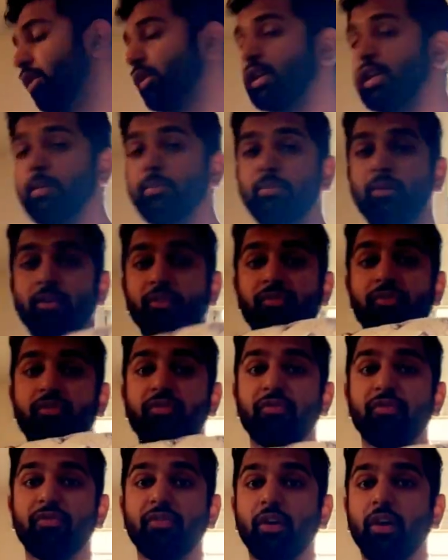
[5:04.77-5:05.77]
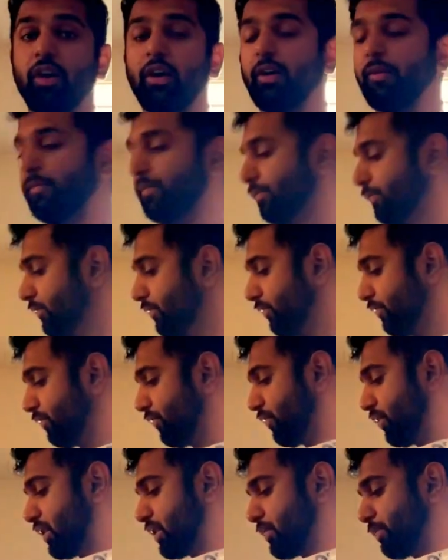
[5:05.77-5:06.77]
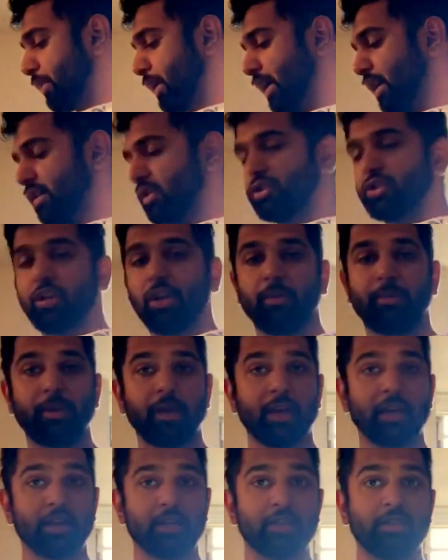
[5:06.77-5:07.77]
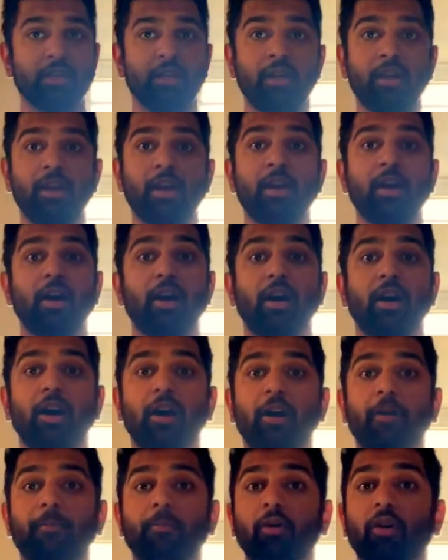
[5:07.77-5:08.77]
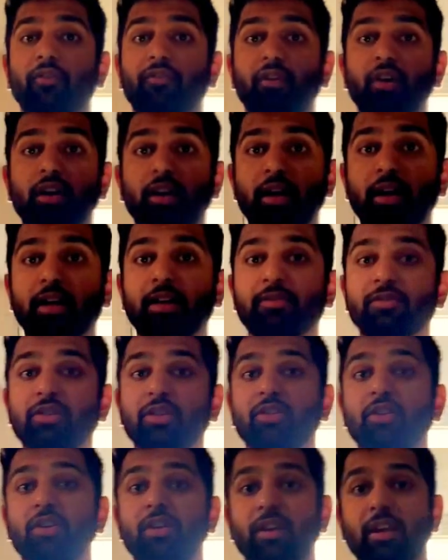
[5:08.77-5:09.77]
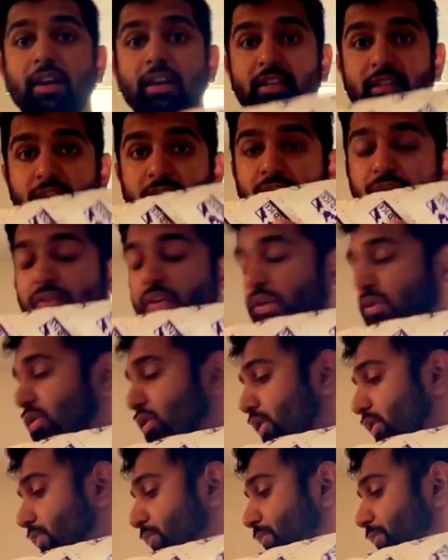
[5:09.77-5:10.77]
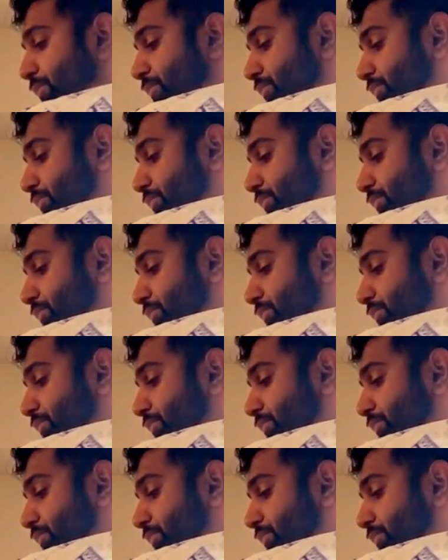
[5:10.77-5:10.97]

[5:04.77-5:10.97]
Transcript: keep the freeze packs, gel packs overnight so they're nice and frozen.